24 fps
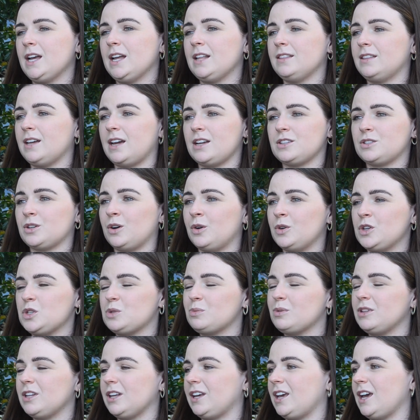and that has
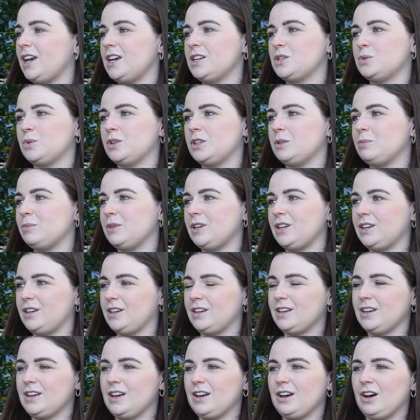always been the case with
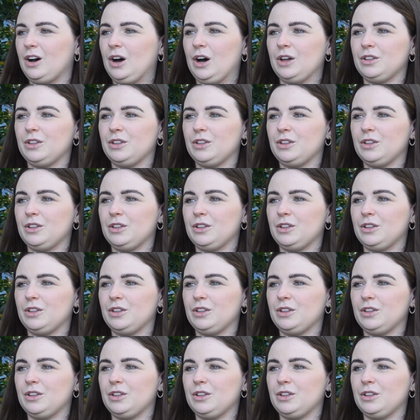me